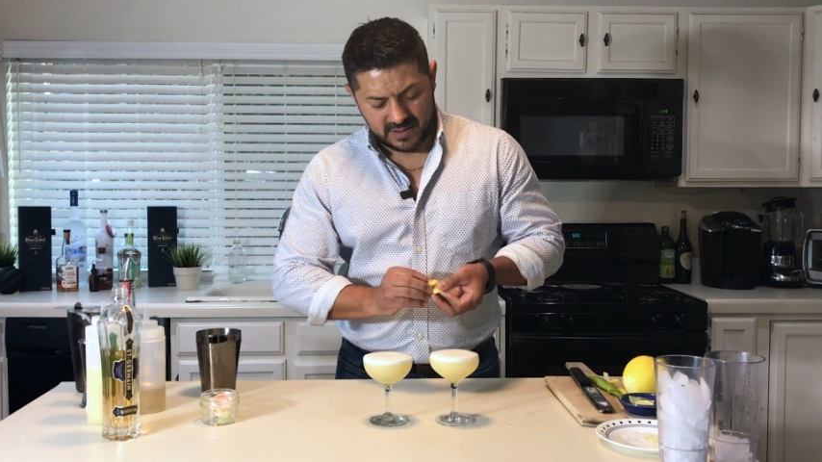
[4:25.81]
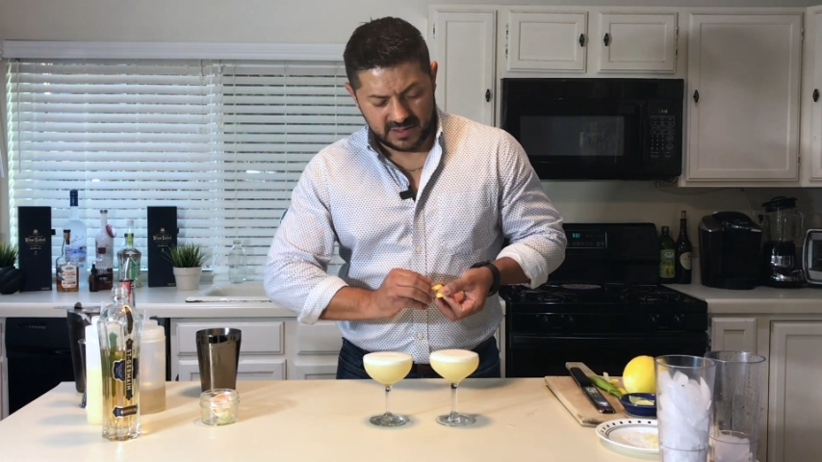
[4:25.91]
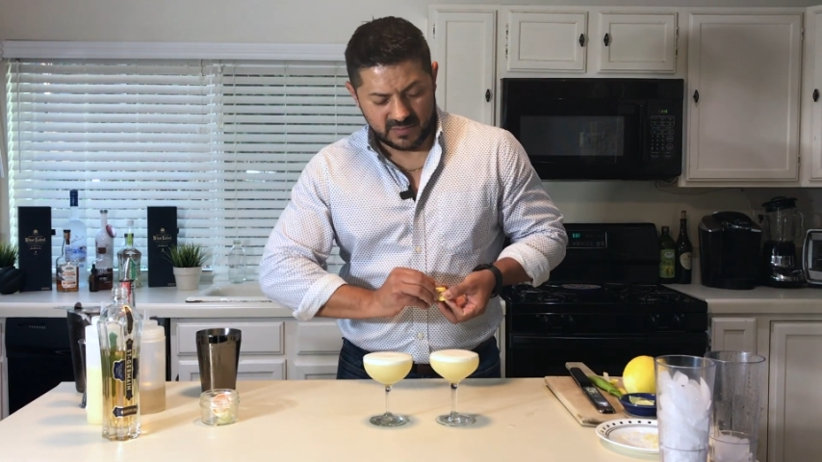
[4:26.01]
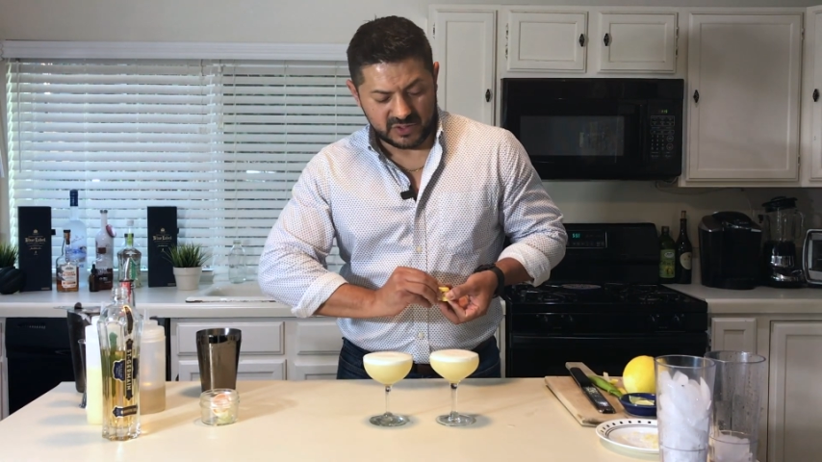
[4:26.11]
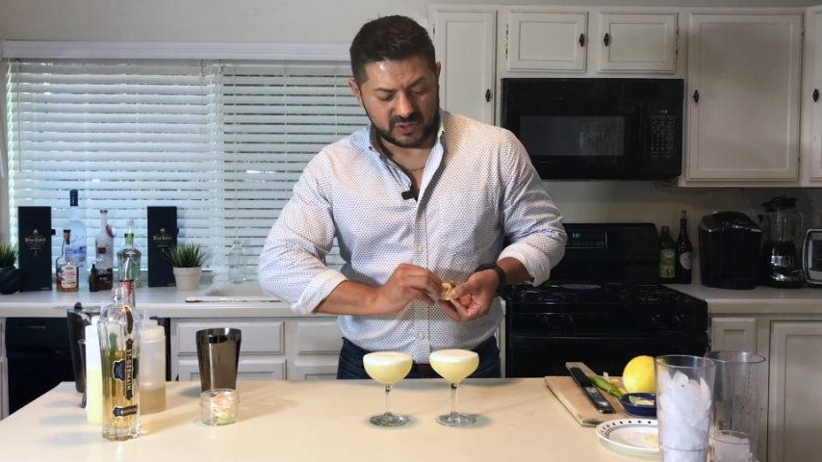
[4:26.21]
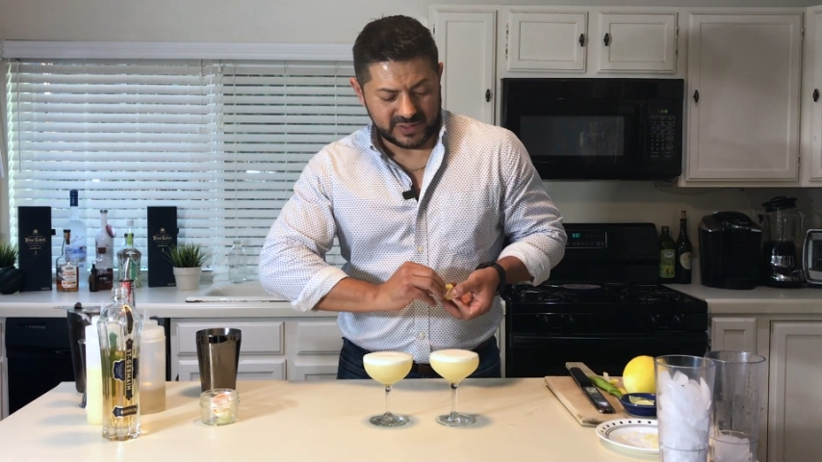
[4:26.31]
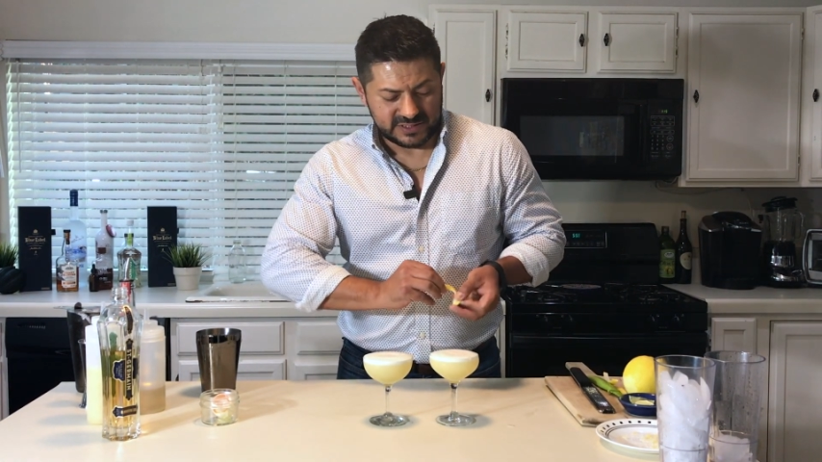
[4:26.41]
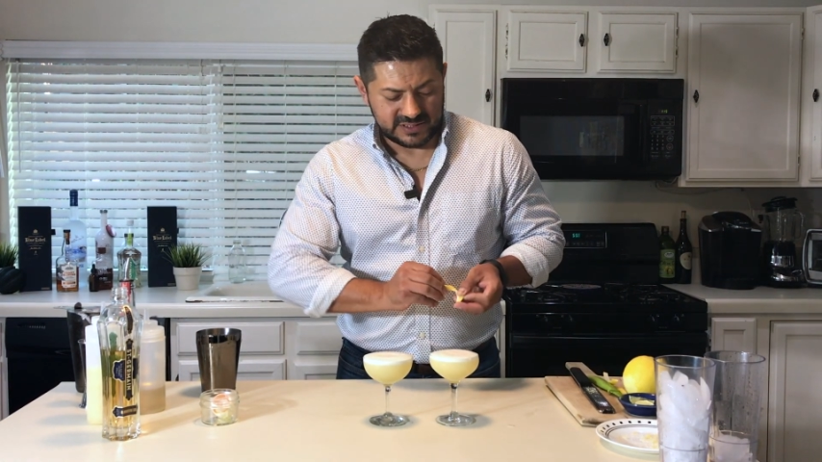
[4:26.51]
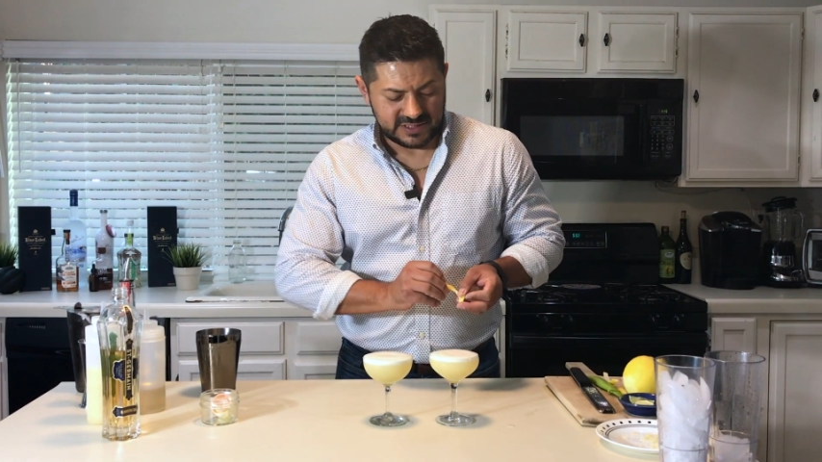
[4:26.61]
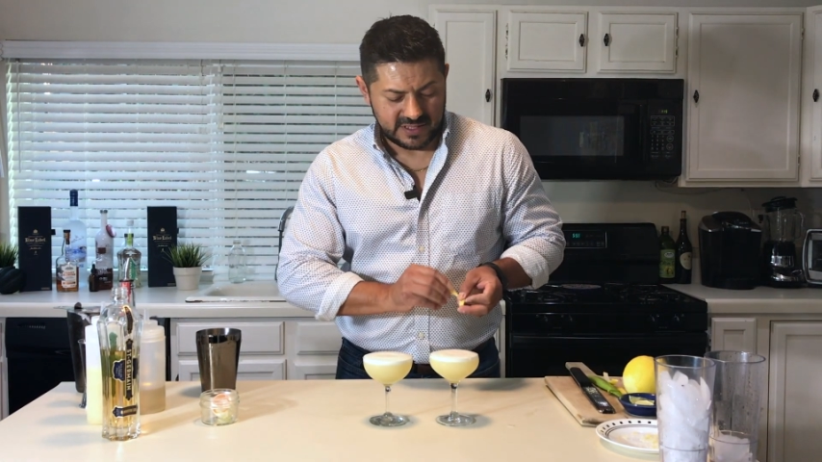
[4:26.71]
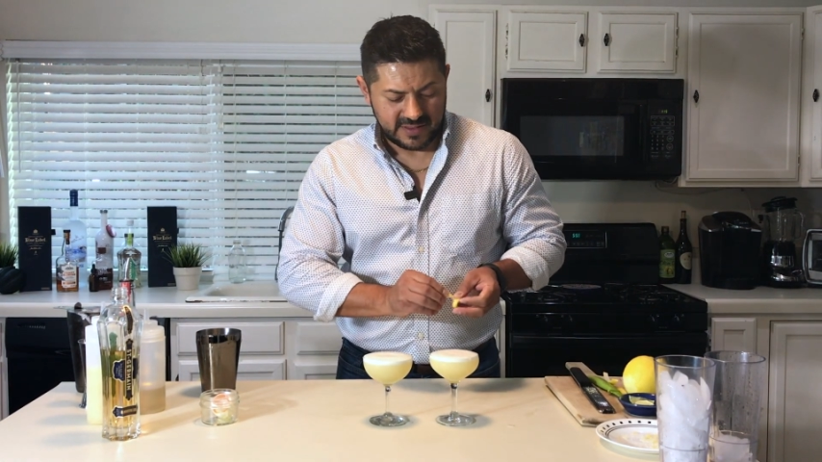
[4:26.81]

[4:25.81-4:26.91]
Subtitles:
lemon twist.